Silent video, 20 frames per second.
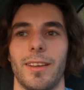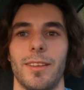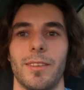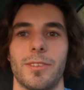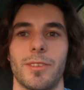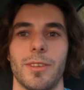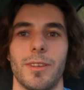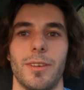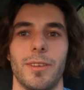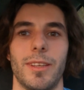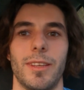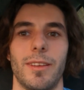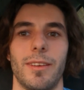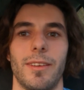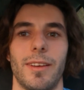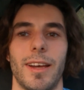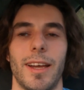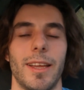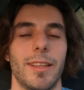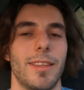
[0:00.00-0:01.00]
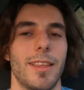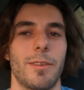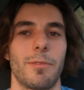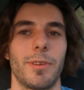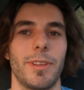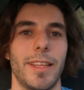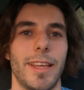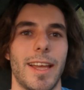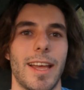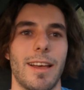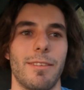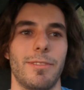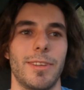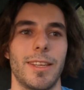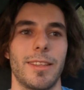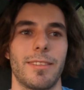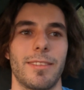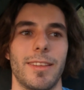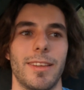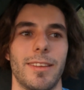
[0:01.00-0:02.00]
So, you know, I didn't really have
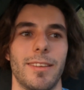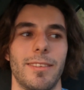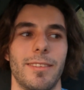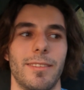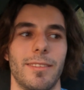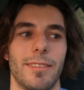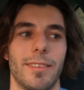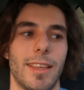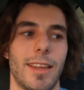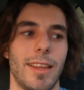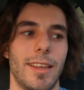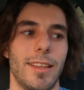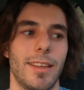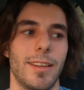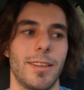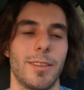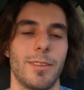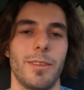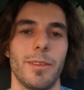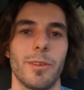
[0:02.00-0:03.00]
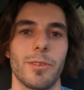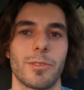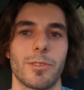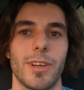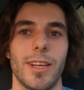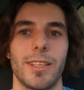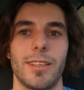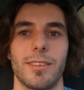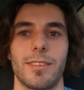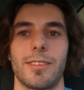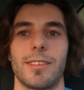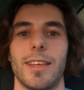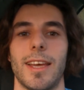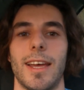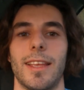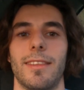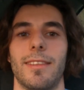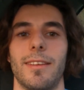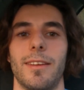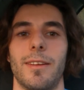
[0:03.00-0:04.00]
anything that I needed to do, so I just
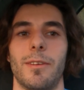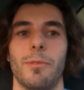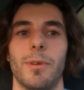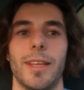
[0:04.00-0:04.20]
sat there